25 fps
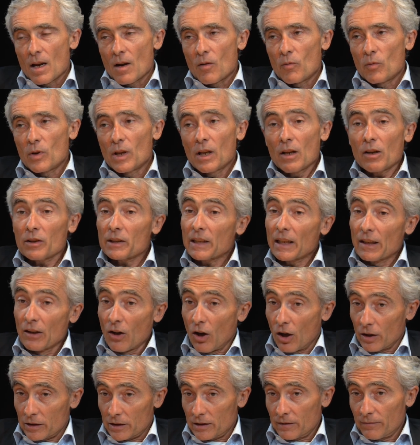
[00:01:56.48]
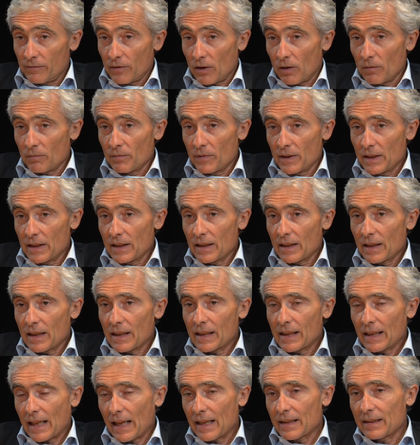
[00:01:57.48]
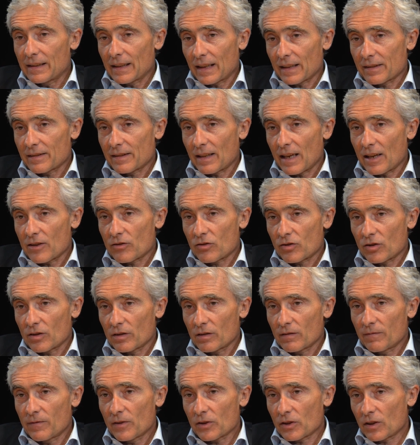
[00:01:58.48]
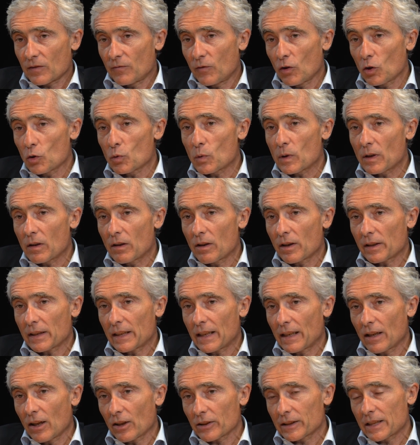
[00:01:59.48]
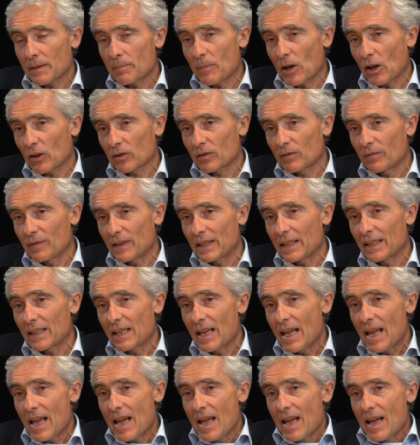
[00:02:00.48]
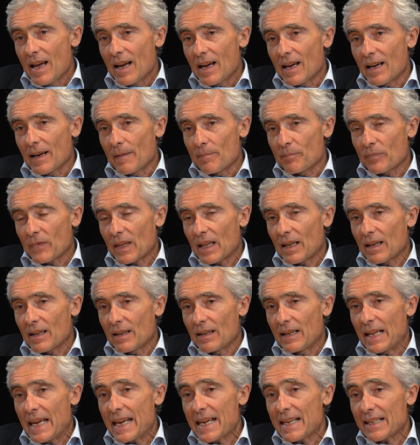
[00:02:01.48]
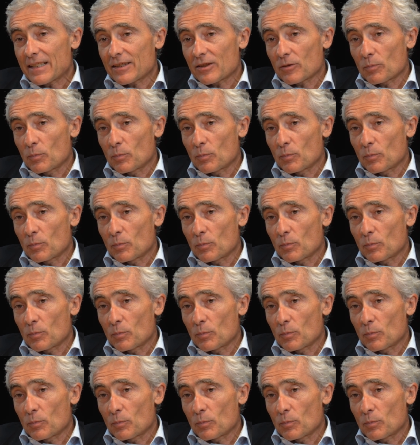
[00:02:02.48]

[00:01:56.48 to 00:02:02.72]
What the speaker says: We learn a lot from the Great Recession. First of all, we learn a lot about the links